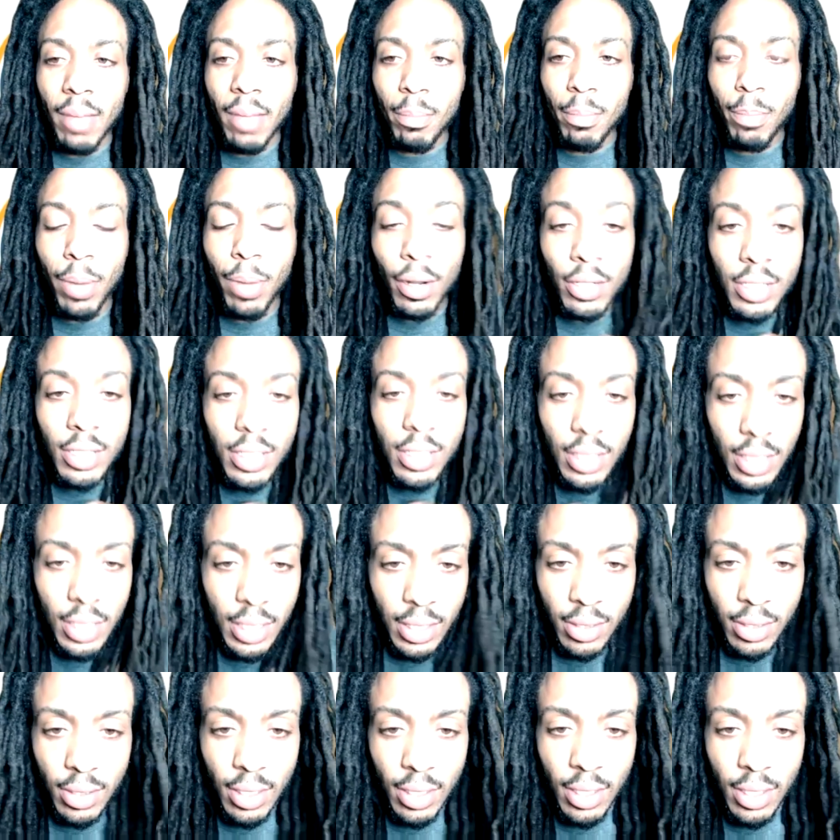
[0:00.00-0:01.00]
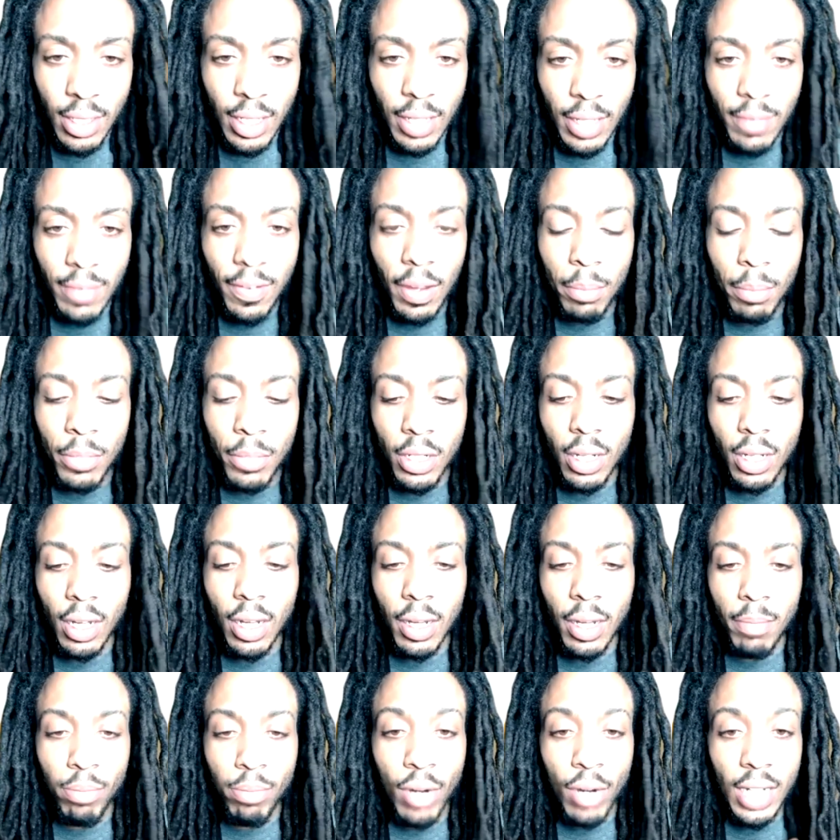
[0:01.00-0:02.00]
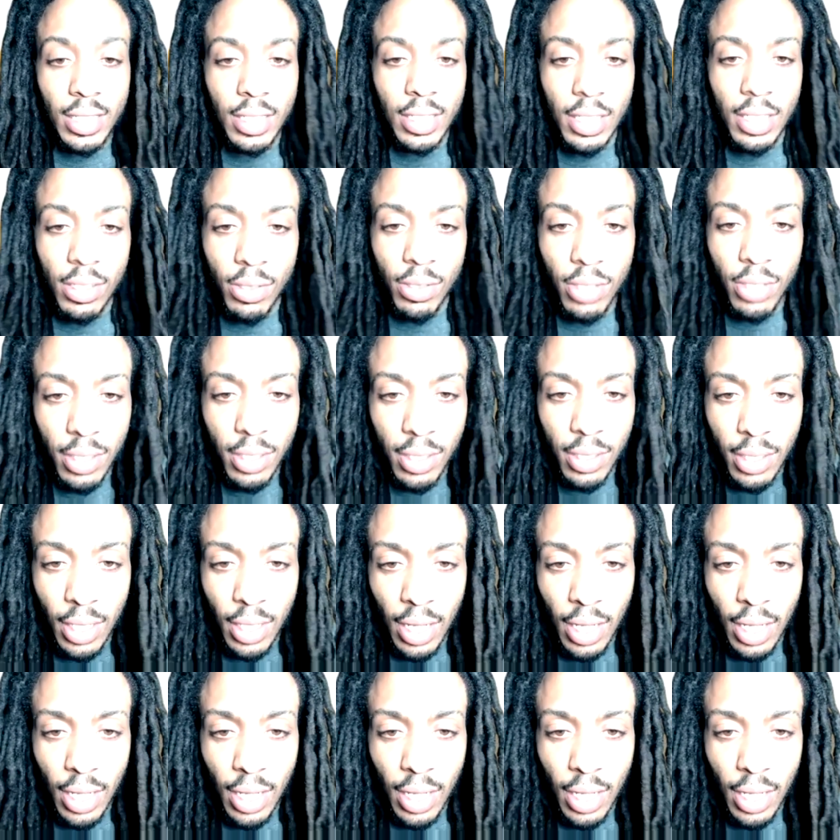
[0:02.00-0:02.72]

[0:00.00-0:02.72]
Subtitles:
personally, if I'm the prosecution,